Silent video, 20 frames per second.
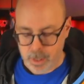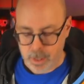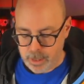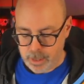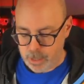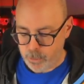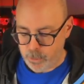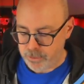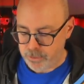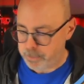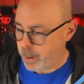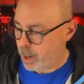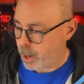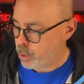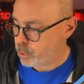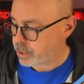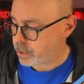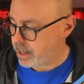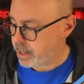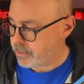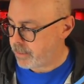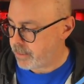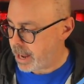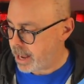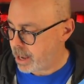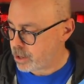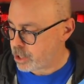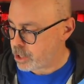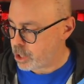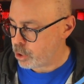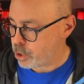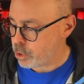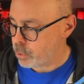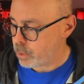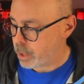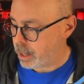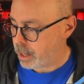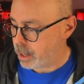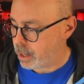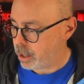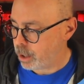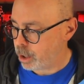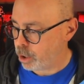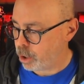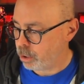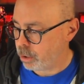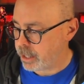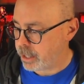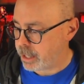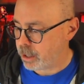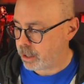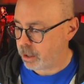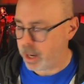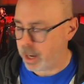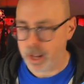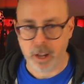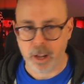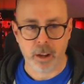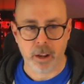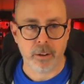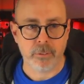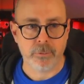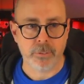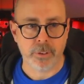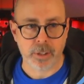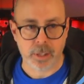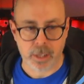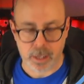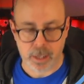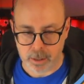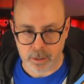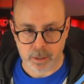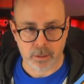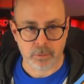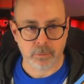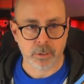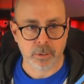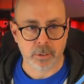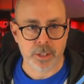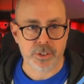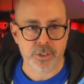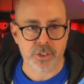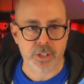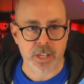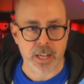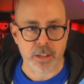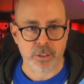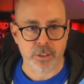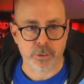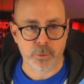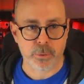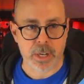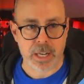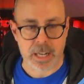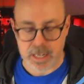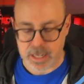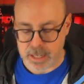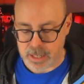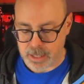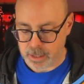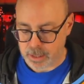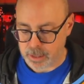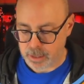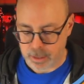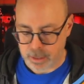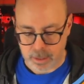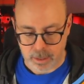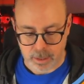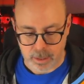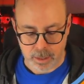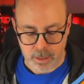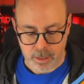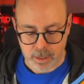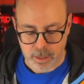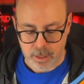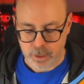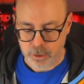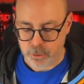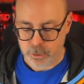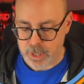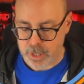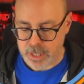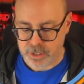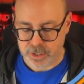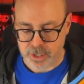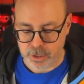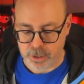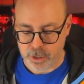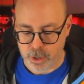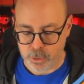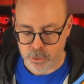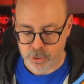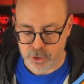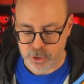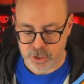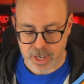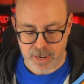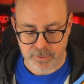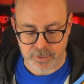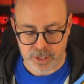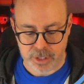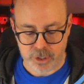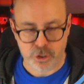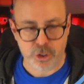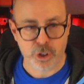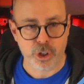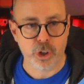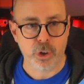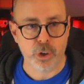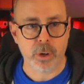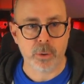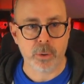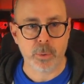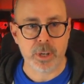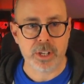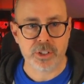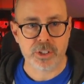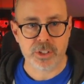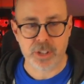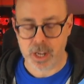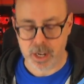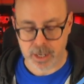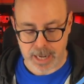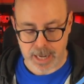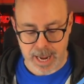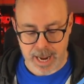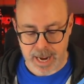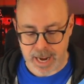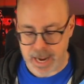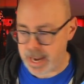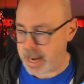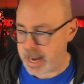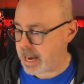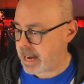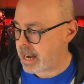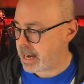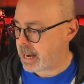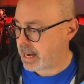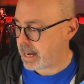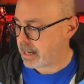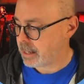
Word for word: Now we've poked a value uh, earlier of, uh, let's see, 3, 3072, and we stuck a